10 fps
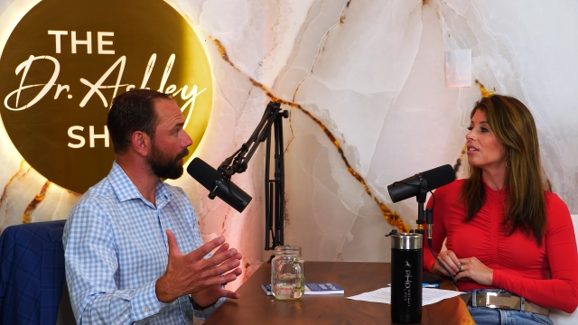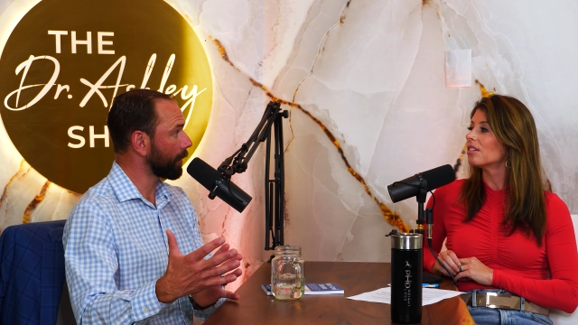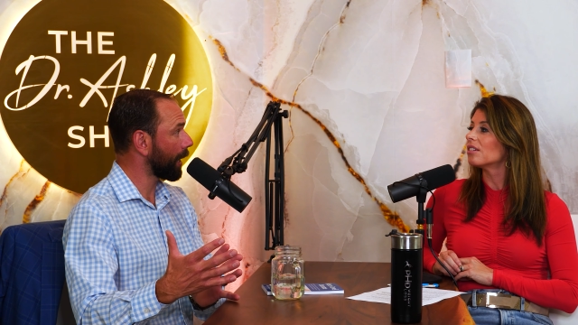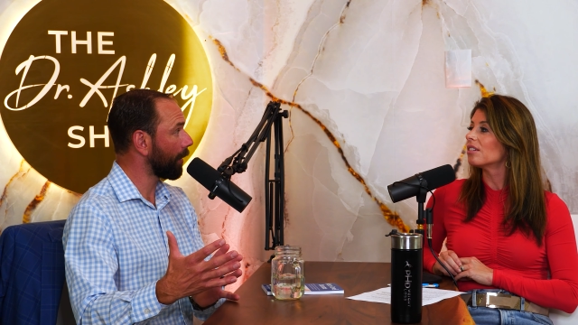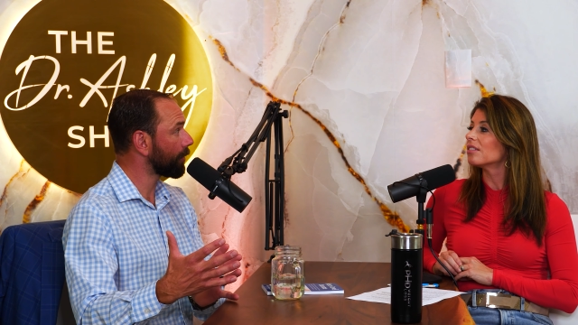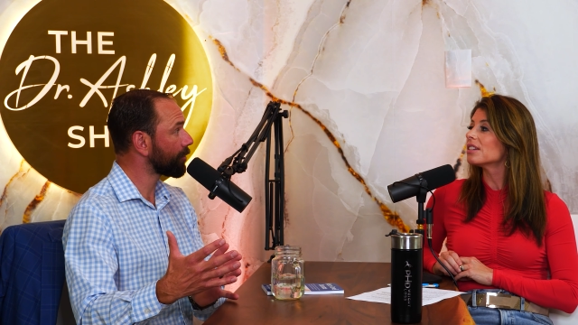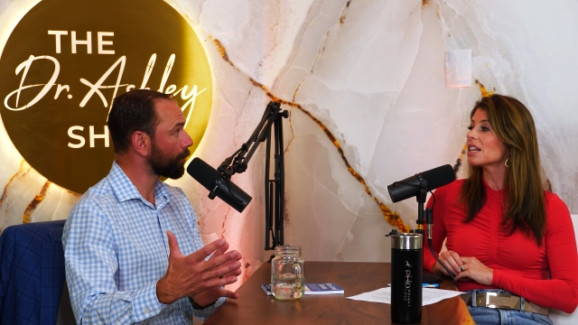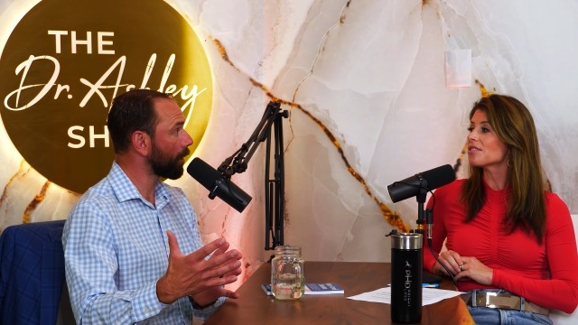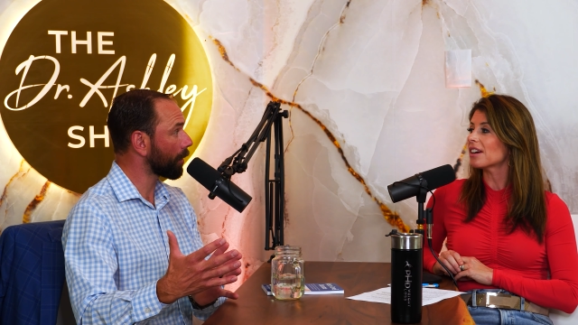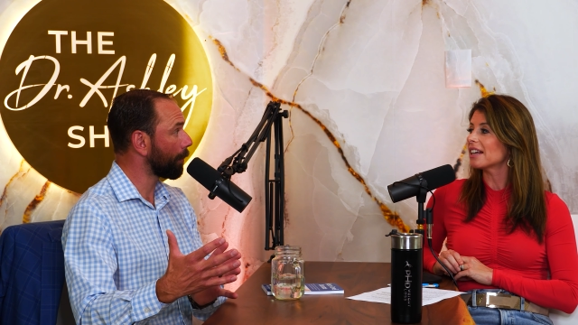Speaker 1: uh, in college. So we're
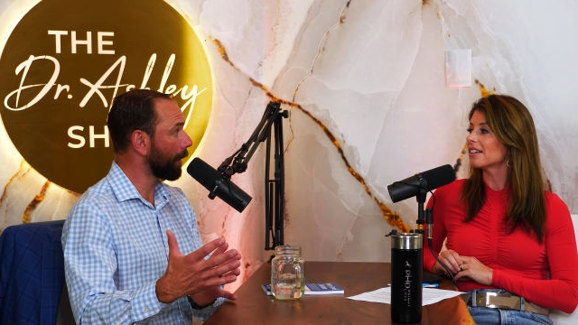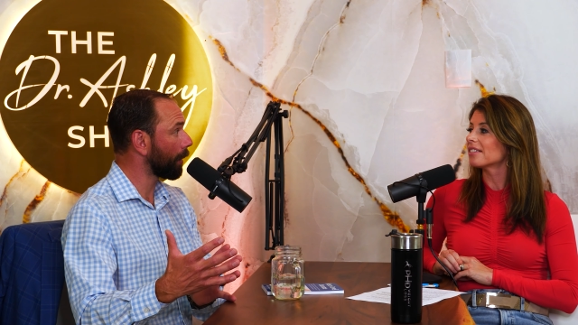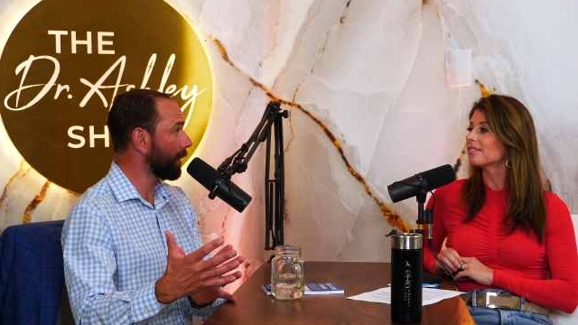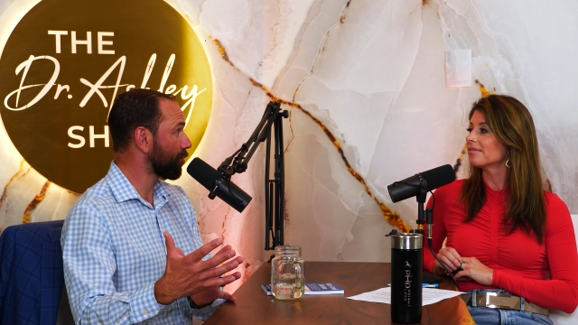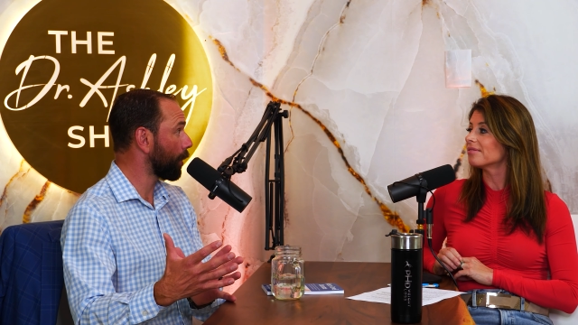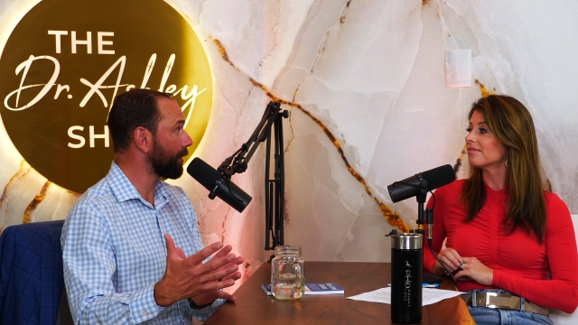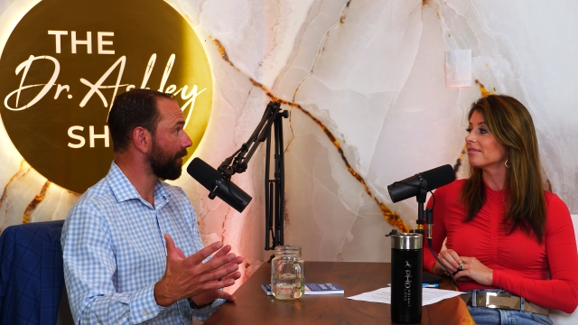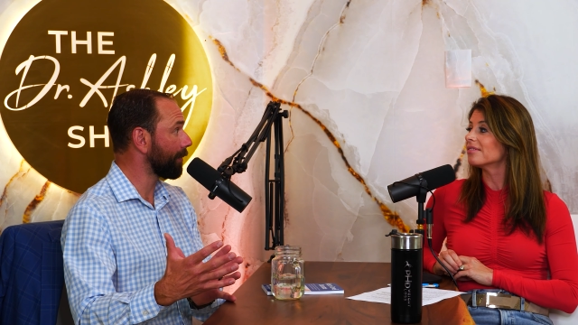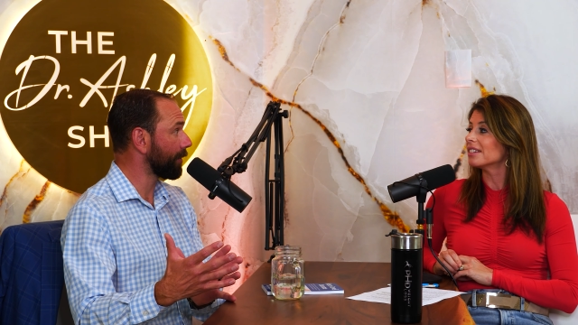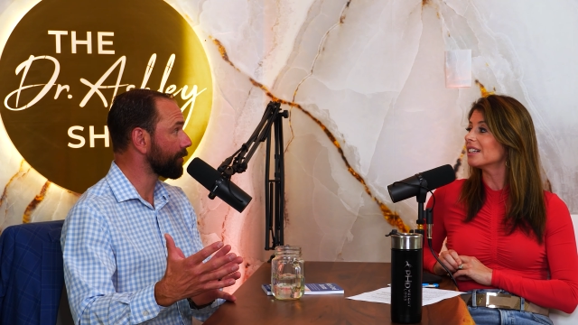That's talking right. about about
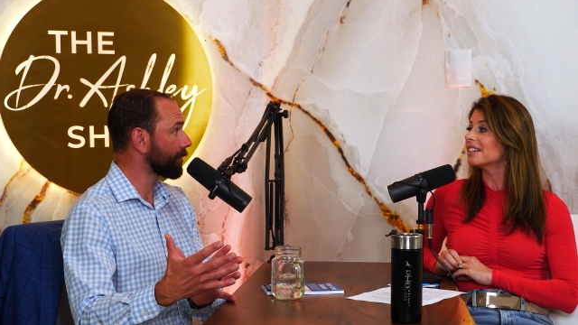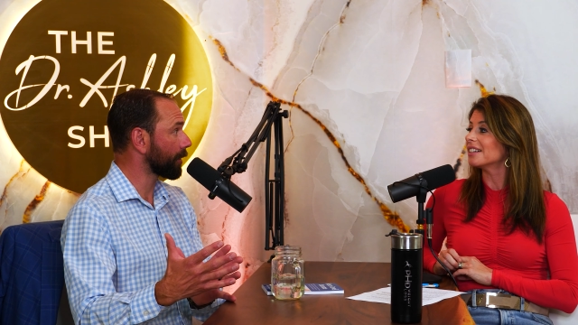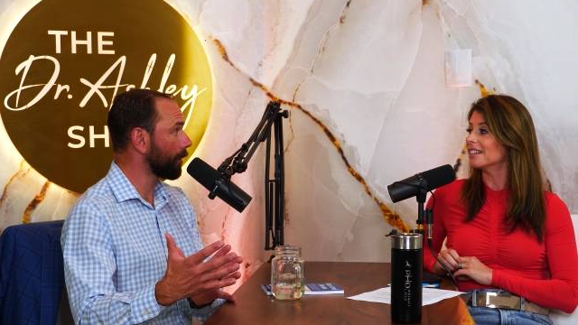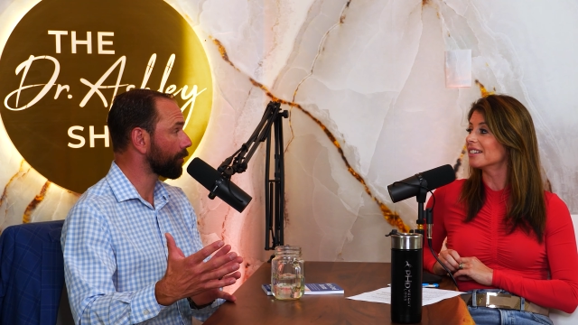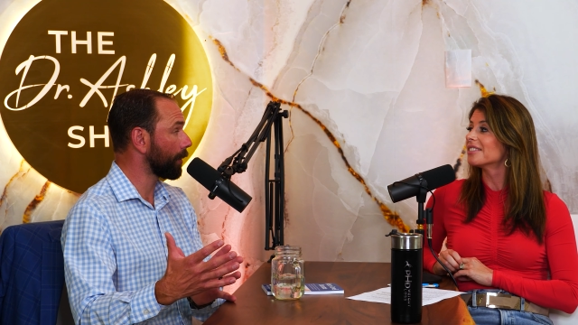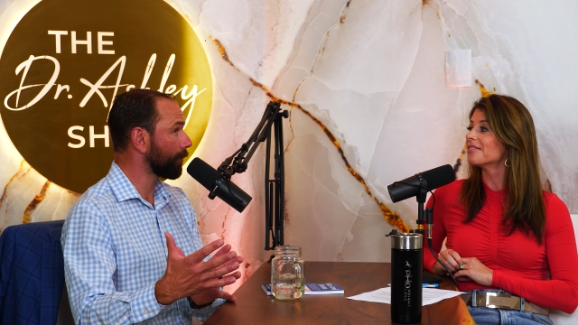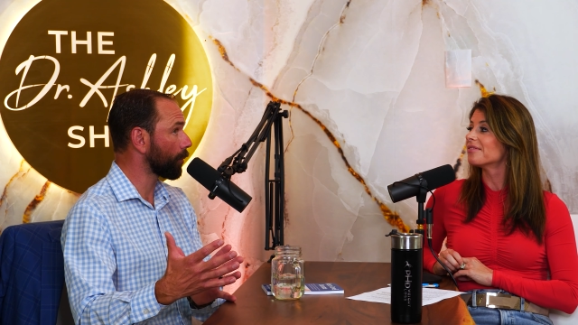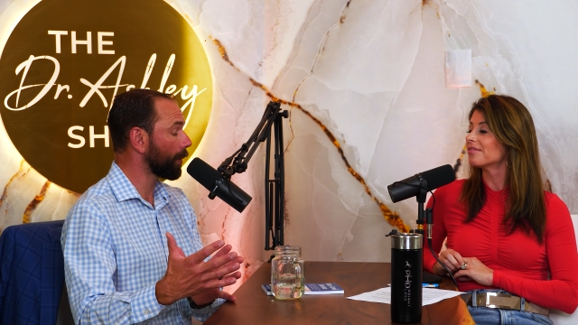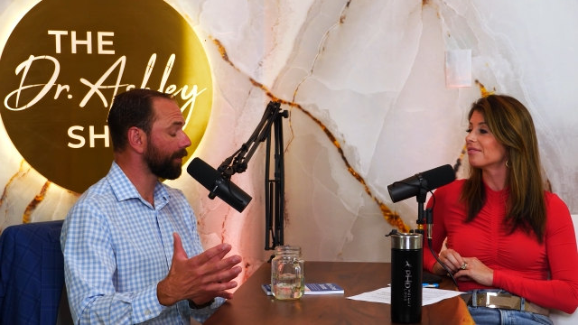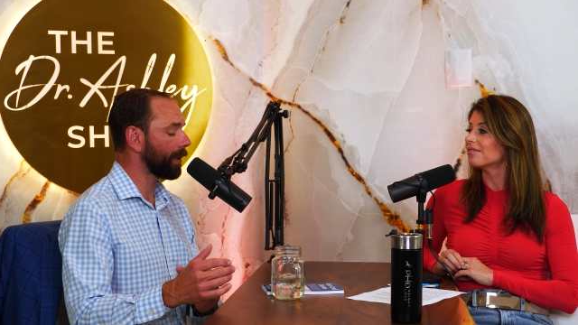25 years uh-huh. ago, 24,
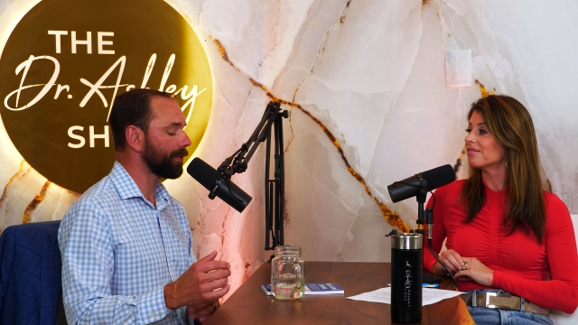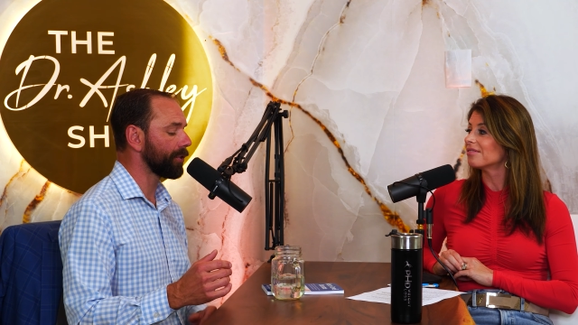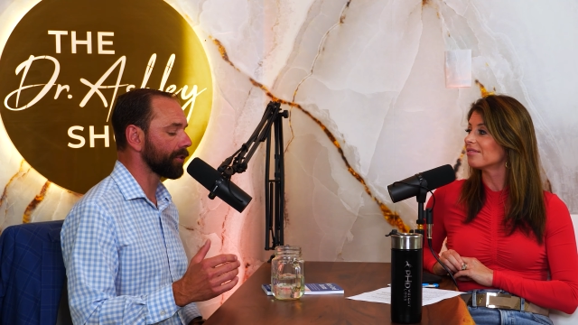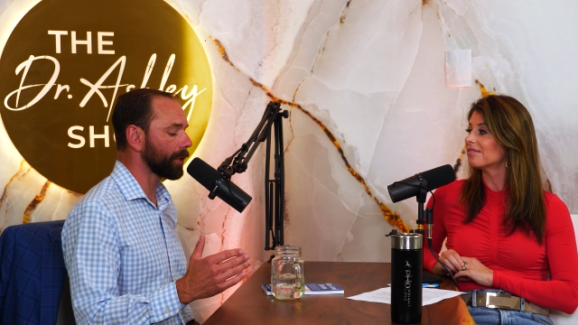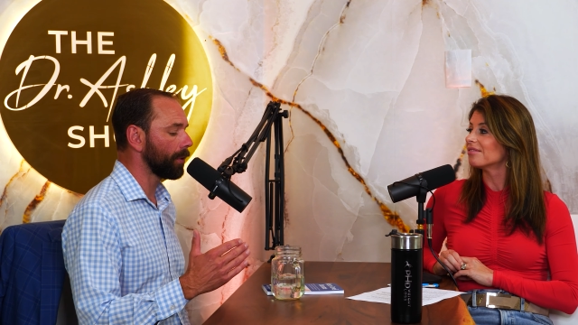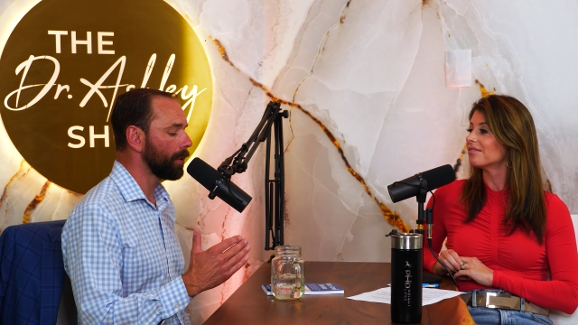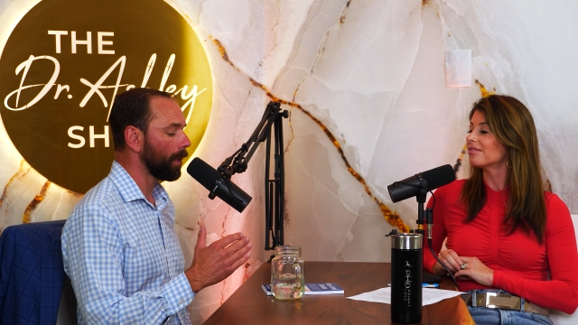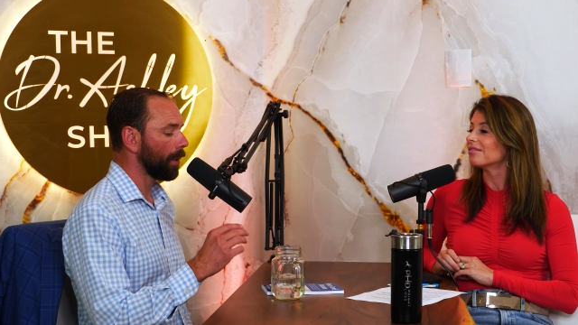25 years ago.